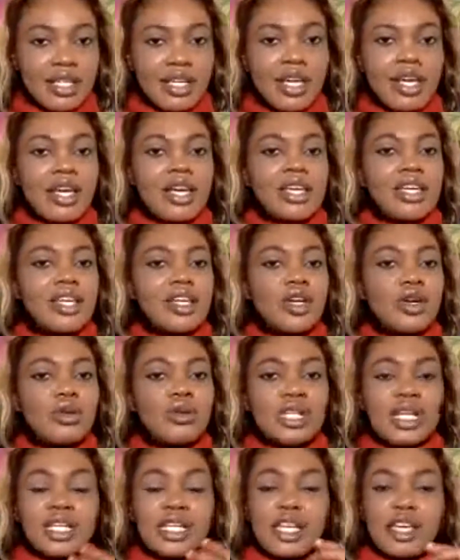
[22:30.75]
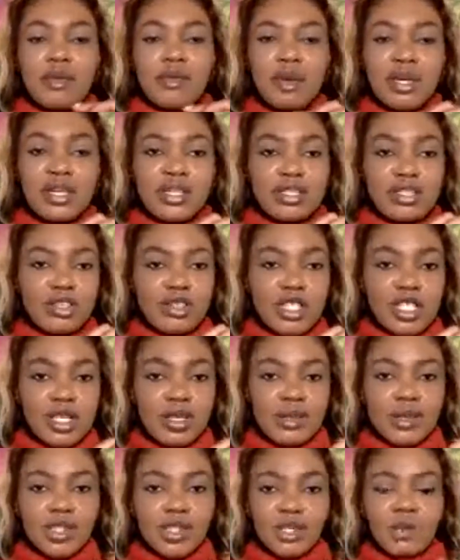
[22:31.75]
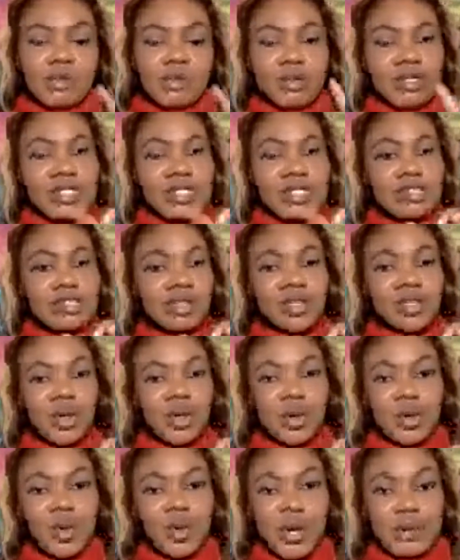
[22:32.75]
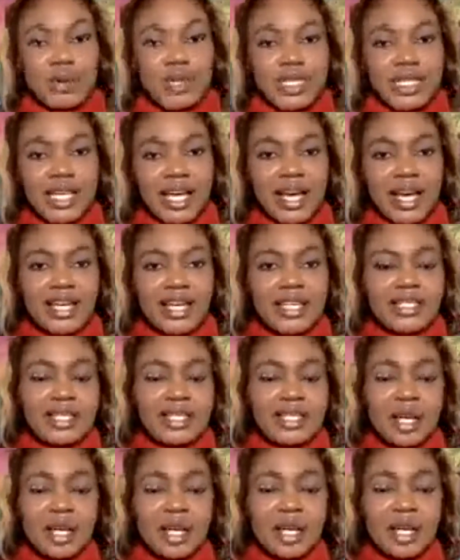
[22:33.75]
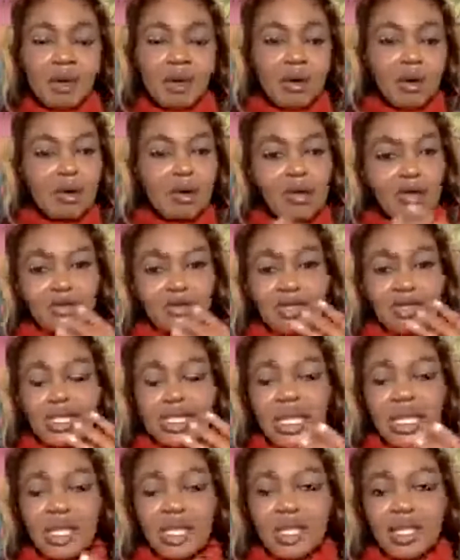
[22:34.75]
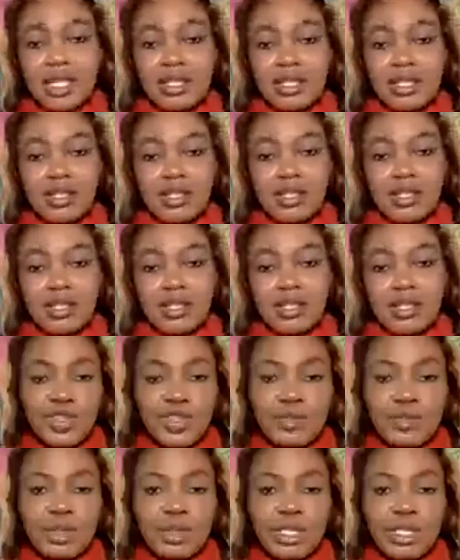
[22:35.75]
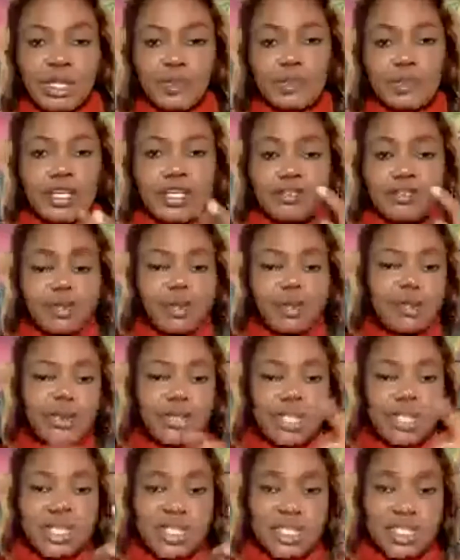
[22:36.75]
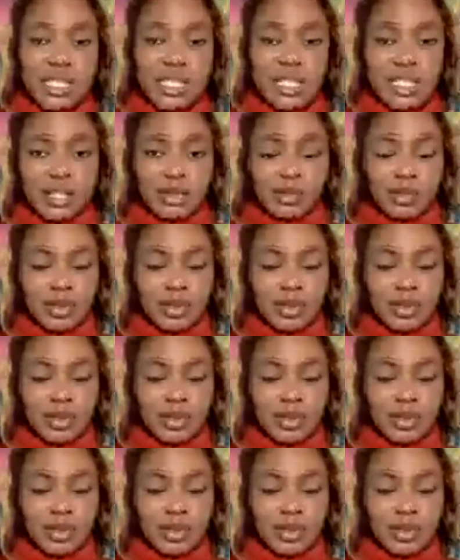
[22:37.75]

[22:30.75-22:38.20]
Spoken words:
Include an email subscription on your website, or if you're selling a social media platform, put a